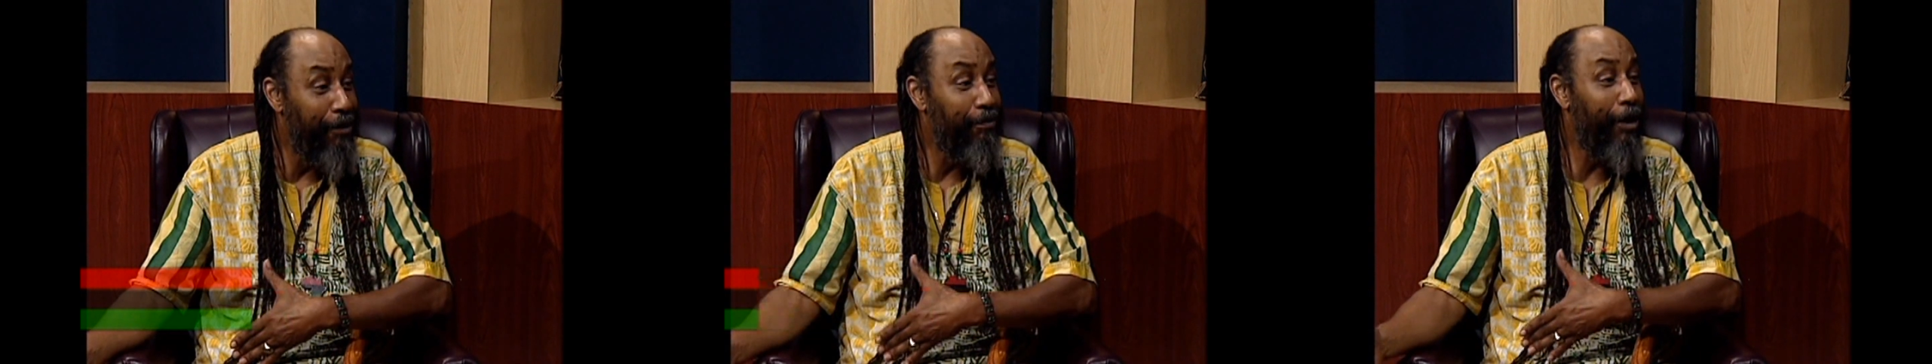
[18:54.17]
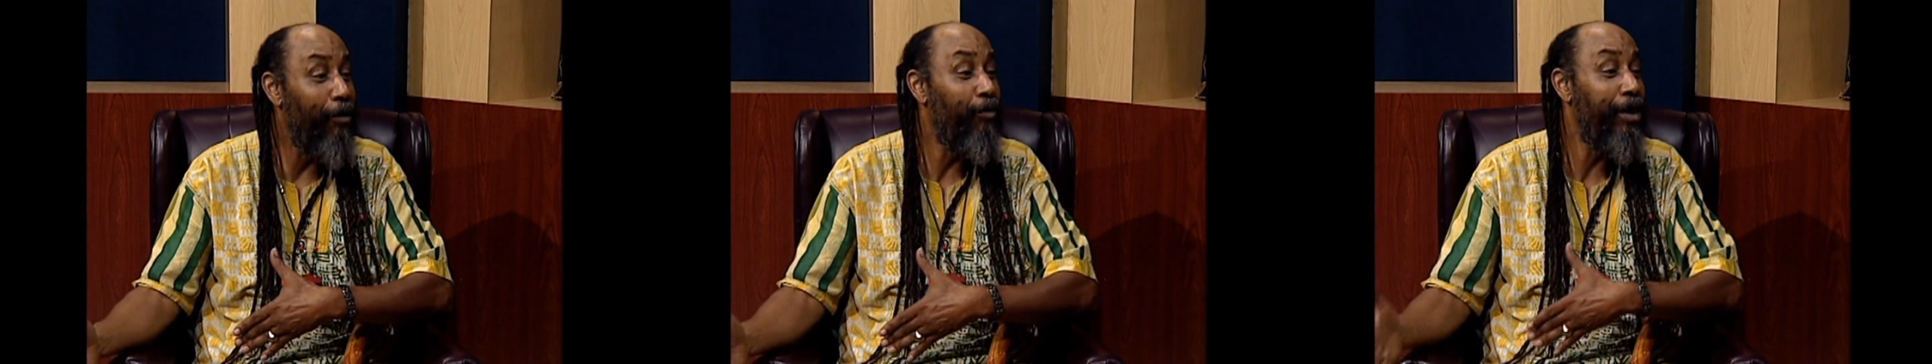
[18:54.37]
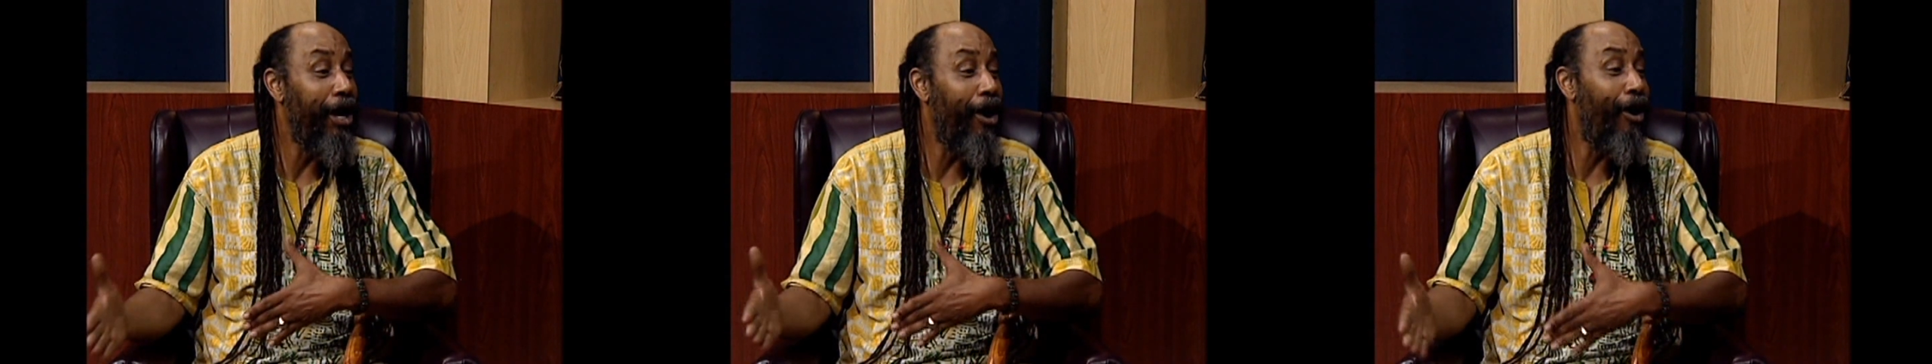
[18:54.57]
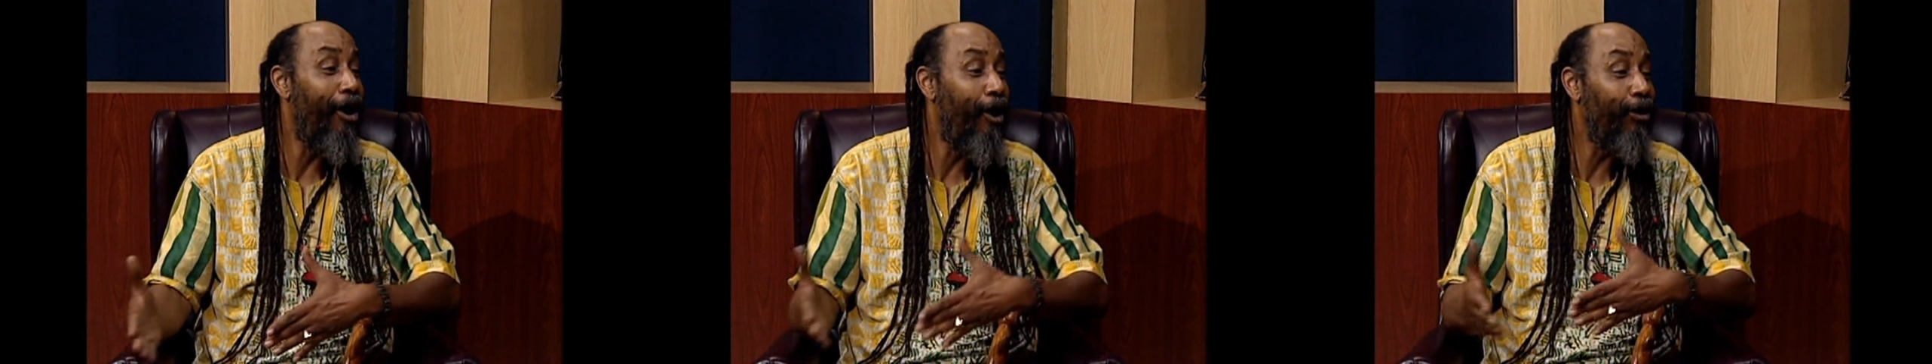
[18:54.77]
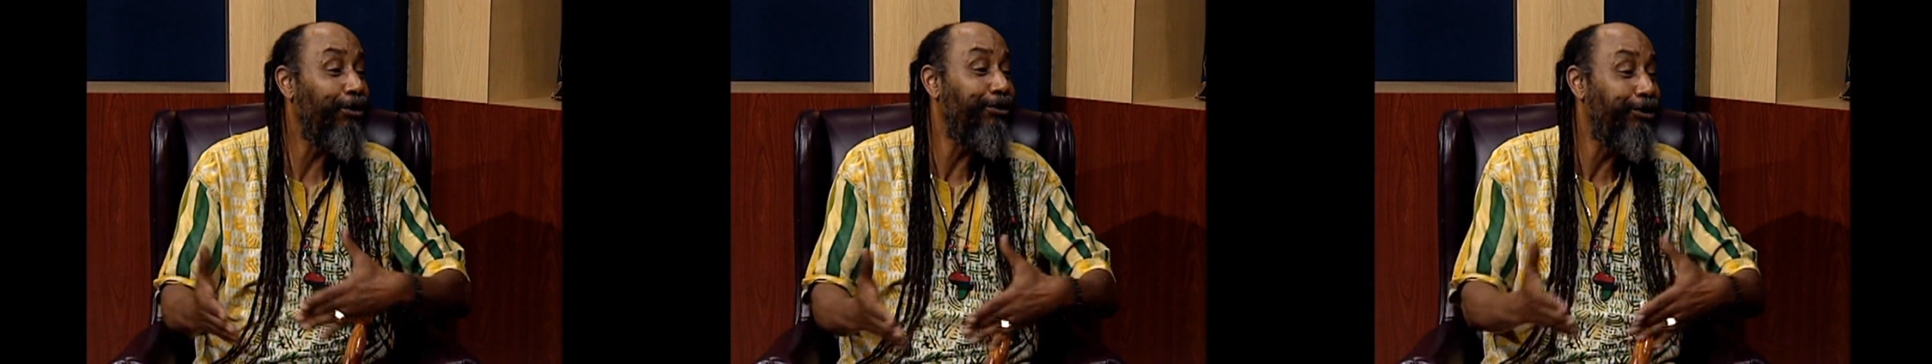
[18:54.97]
but we are
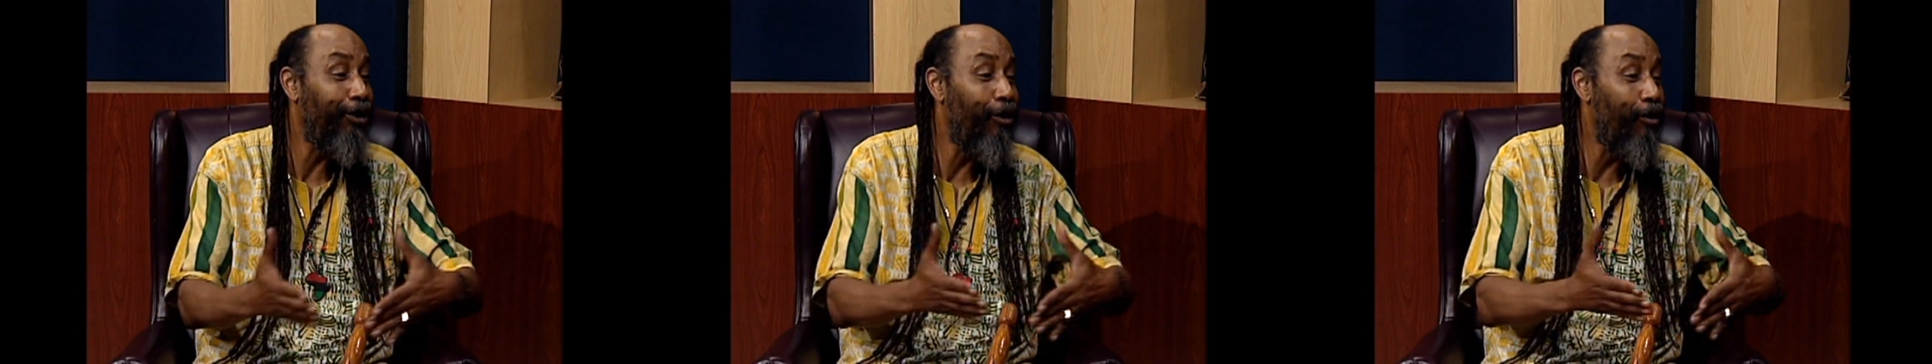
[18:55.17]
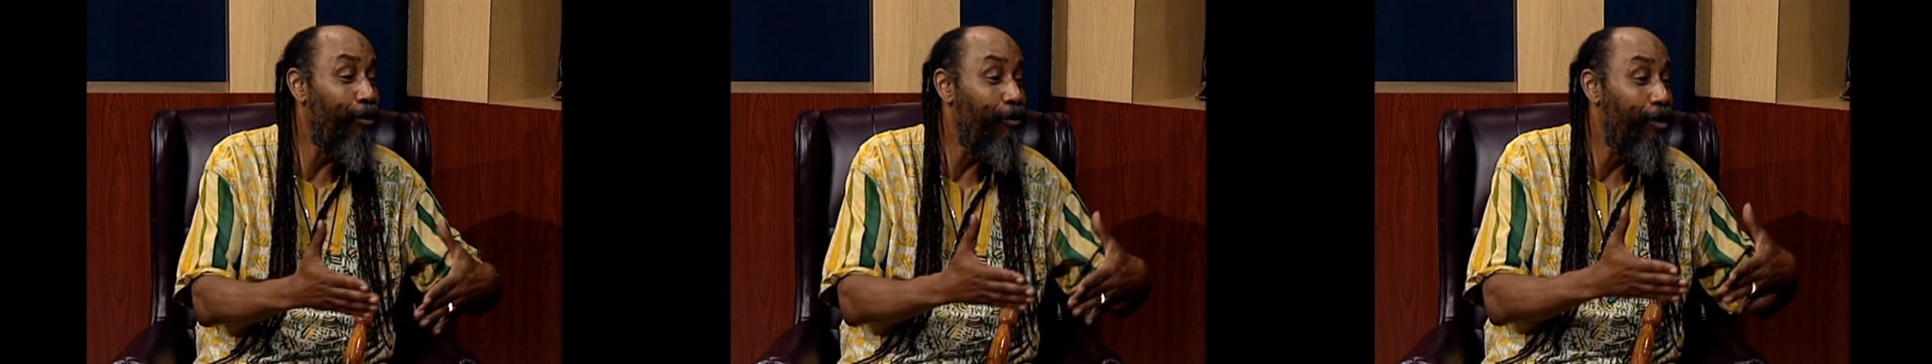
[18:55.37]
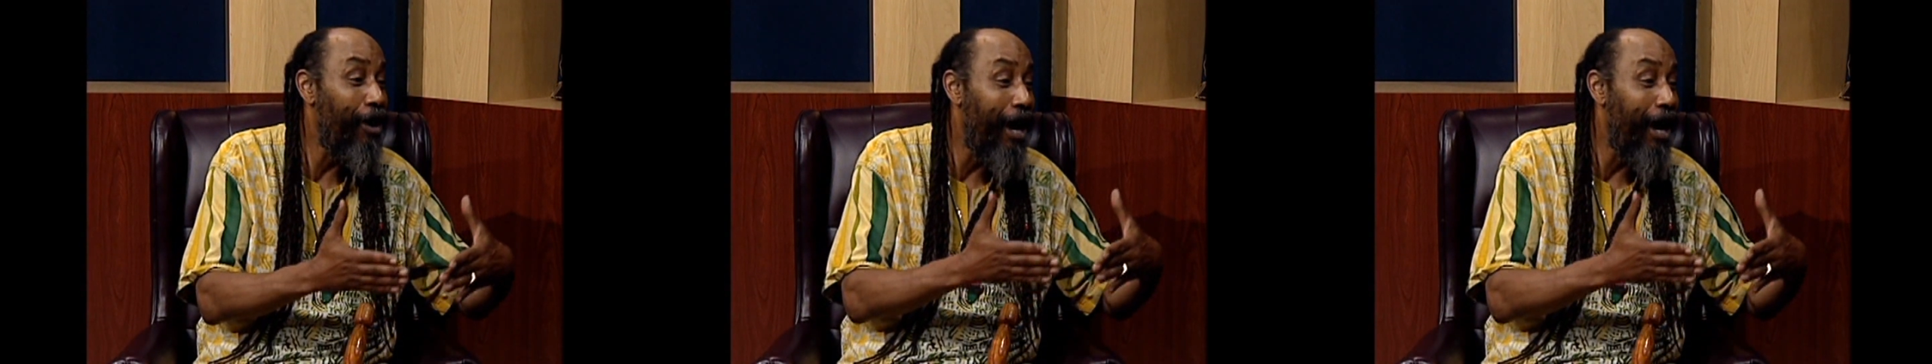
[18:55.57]
also